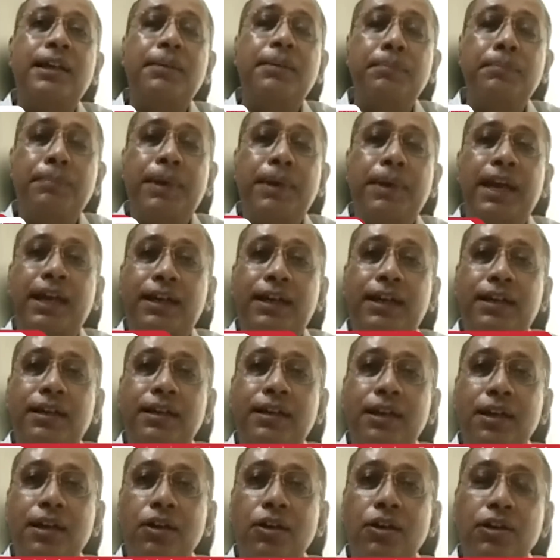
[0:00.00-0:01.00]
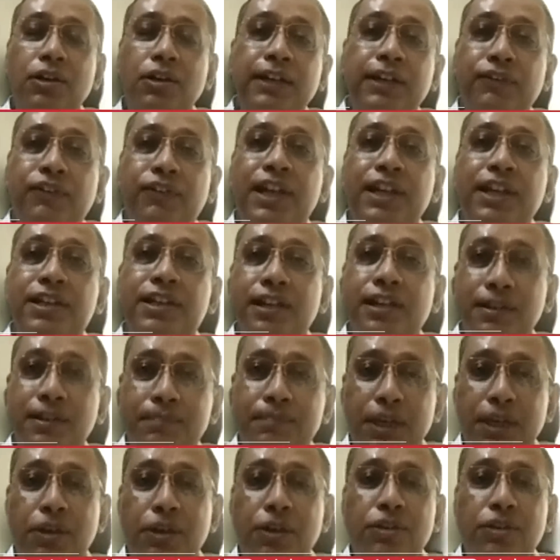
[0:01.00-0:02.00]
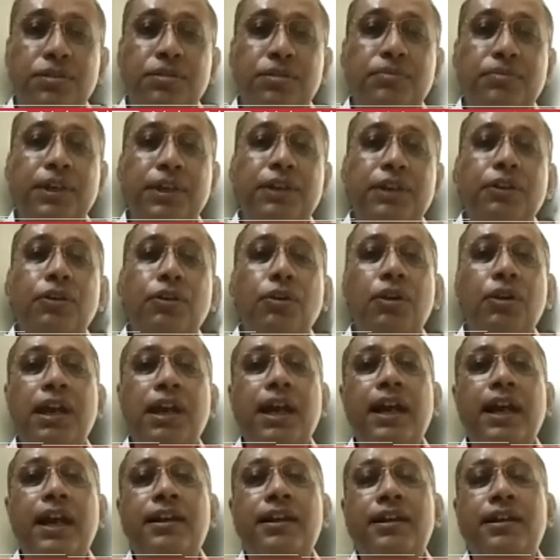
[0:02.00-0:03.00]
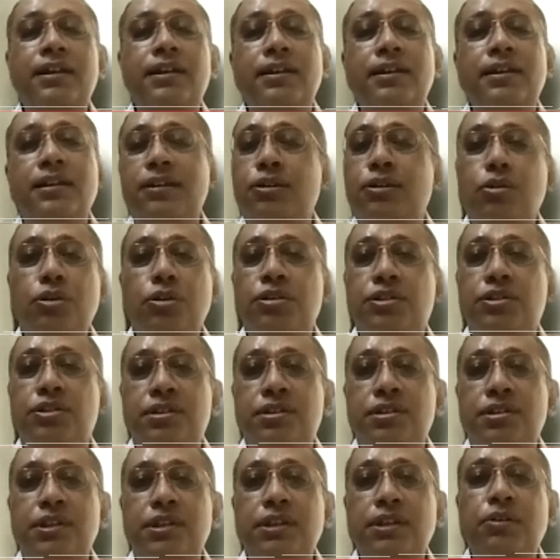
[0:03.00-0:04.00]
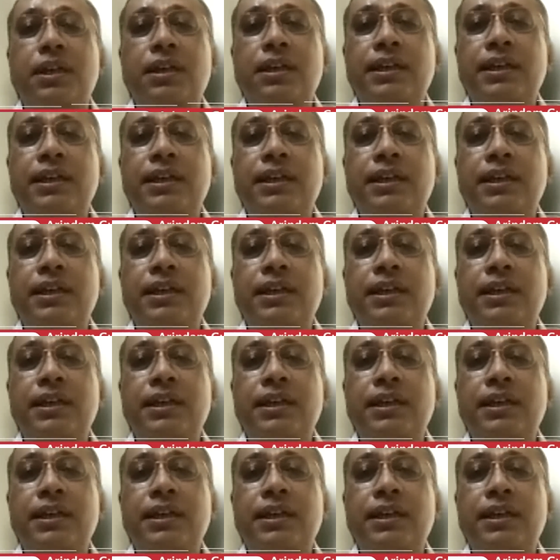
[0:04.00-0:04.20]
impact on inflation, because when you look at goods,